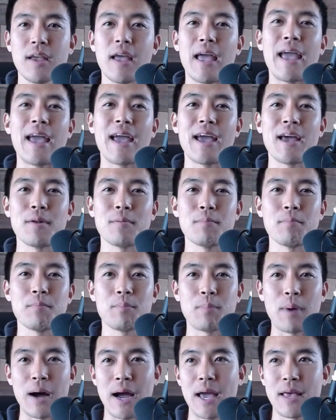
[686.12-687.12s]
And
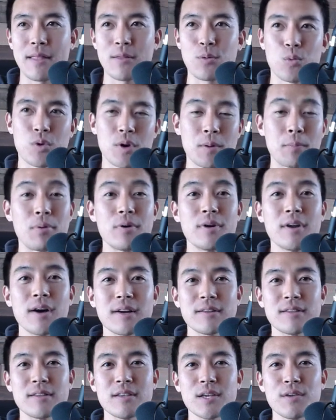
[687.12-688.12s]
by the word
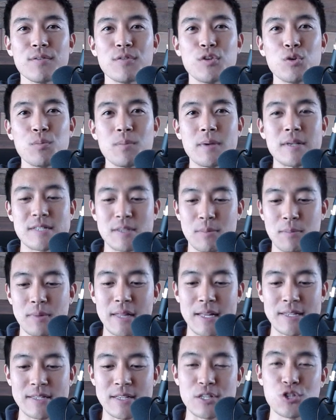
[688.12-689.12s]
productive, you mean something
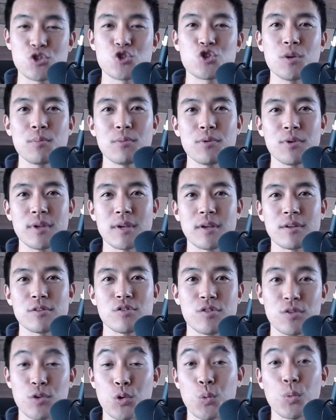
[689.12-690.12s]
that's contributing
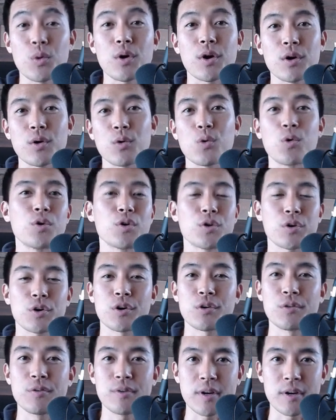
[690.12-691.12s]
to your work or your
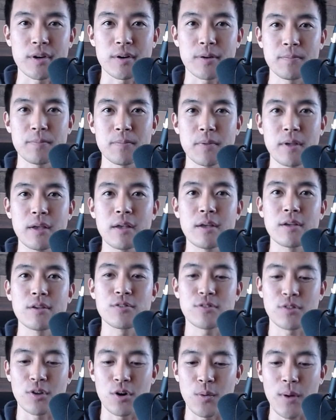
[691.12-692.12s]
career.
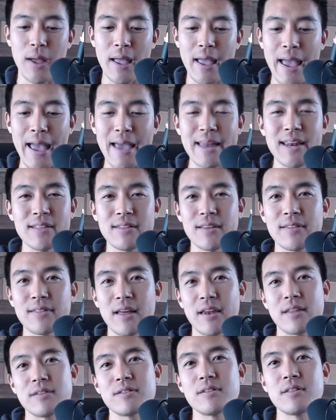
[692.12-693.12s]
So anything
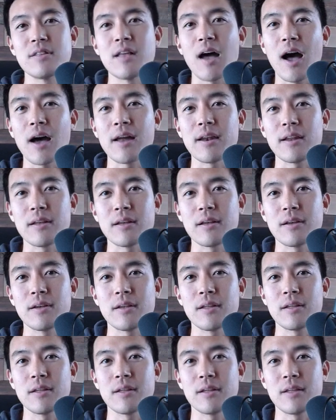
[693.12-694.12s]
that is not
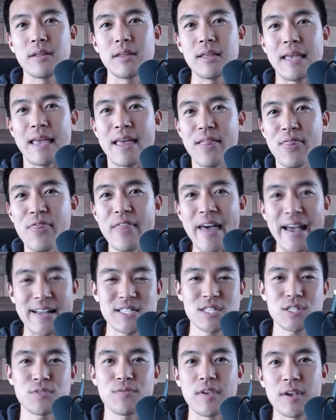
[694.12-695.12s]
in that
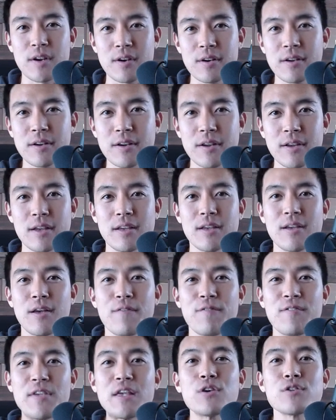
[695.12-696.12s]
sphere
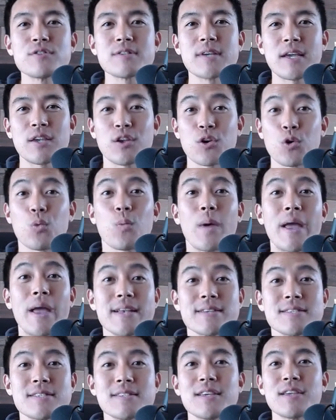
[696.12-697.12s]
feels like you're
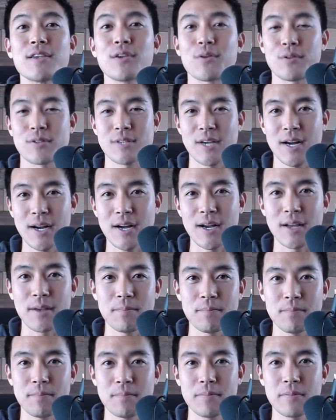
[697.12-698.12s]
wasting your
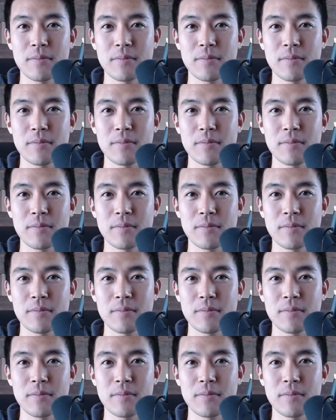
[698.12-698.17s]
time.